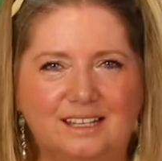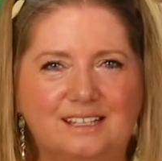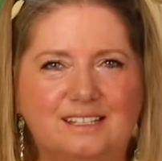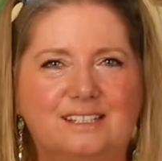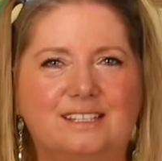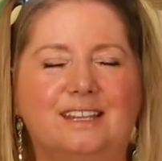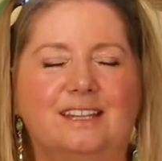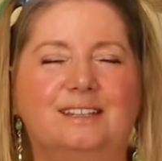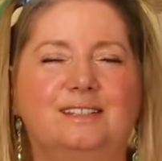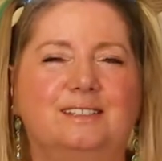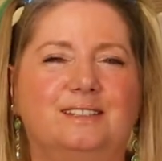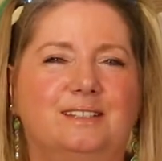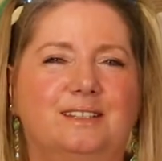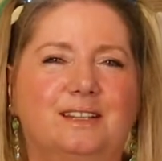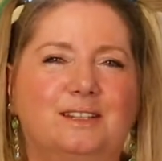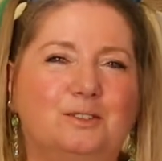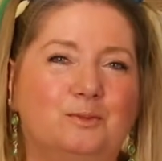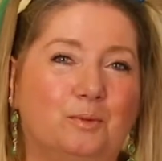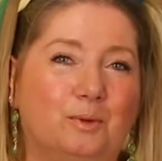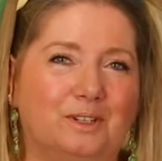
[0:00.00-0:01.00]
Since
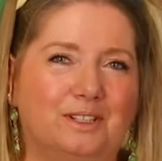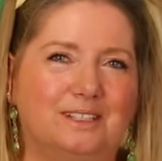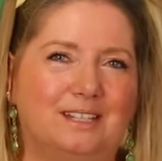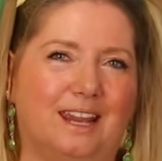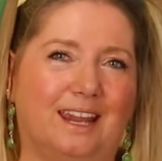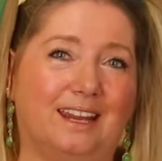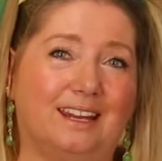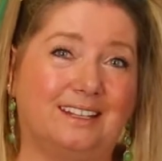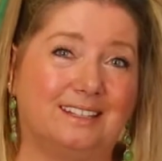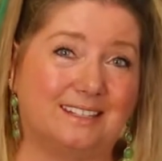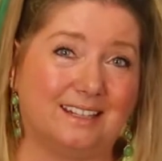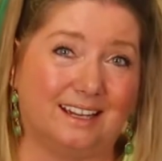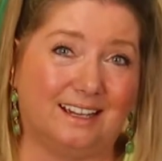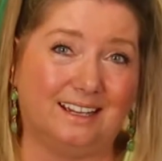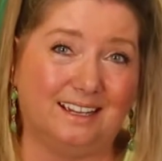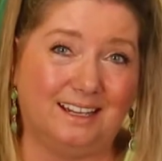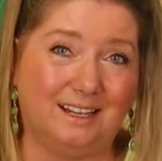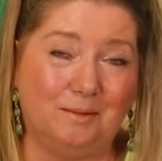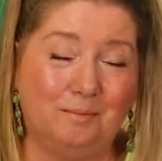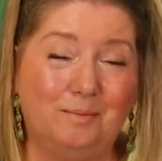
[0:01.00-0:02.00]
this will take
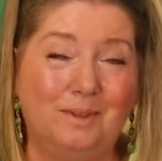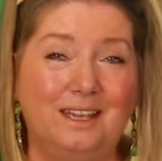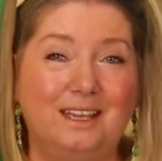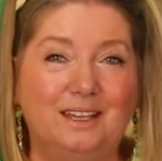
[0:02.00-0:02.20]
time,